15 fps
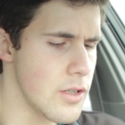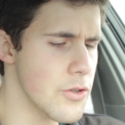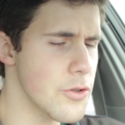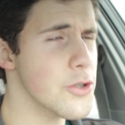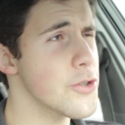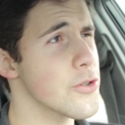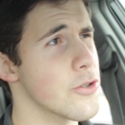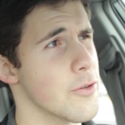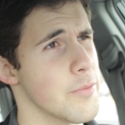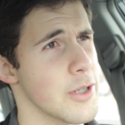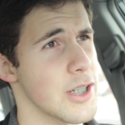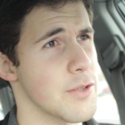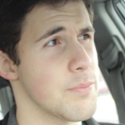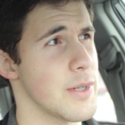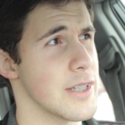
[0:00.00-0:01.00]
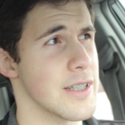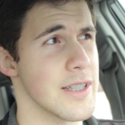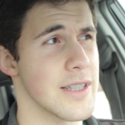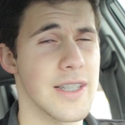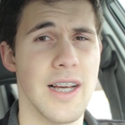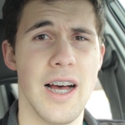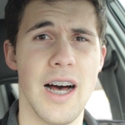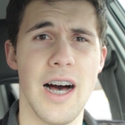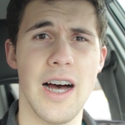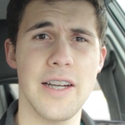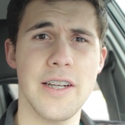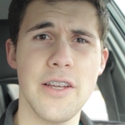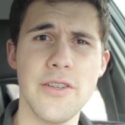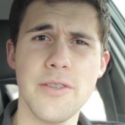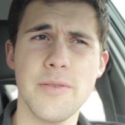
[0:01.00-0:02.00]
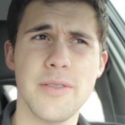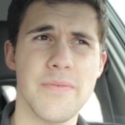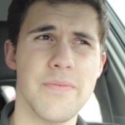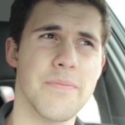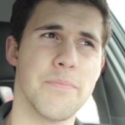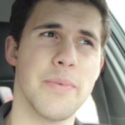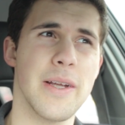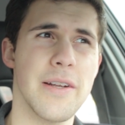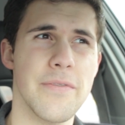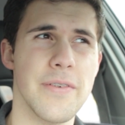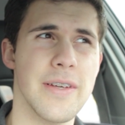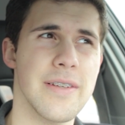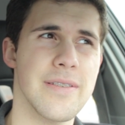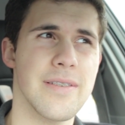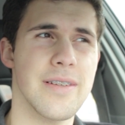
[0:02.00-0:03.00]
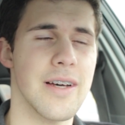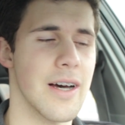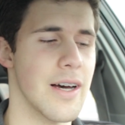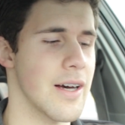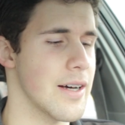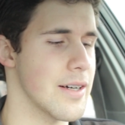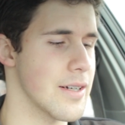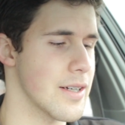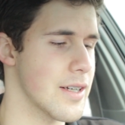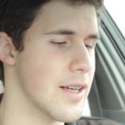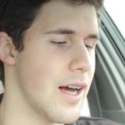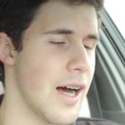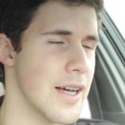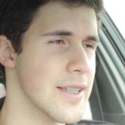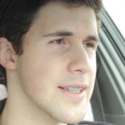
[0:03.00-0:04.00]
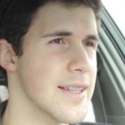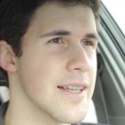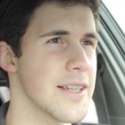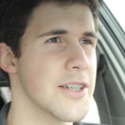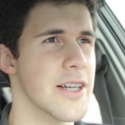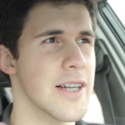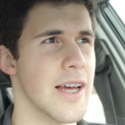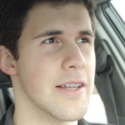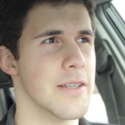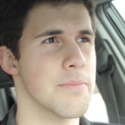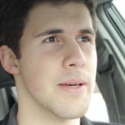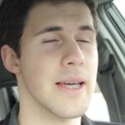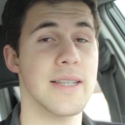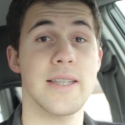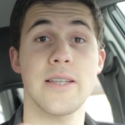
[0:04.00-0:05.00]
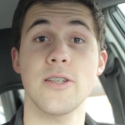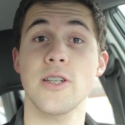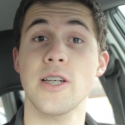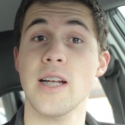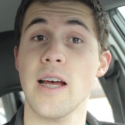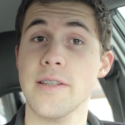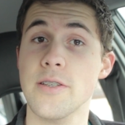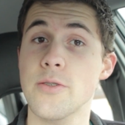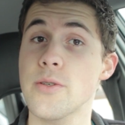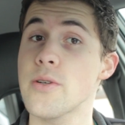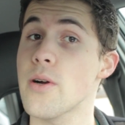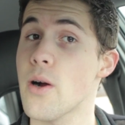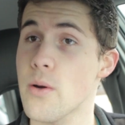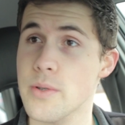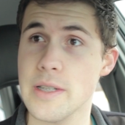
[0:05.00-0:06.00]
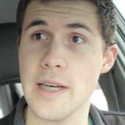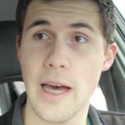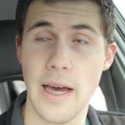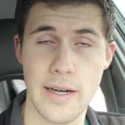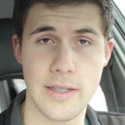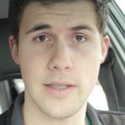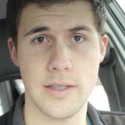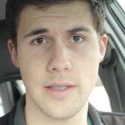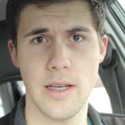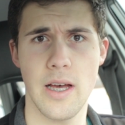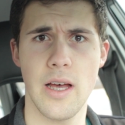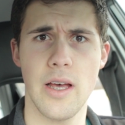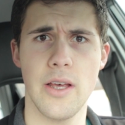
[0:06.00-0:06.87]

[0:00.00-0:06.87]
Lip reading: Those are normal expenses. Another benefit cost that you're gonna have to pay is that you're gonna have to do your own taxes.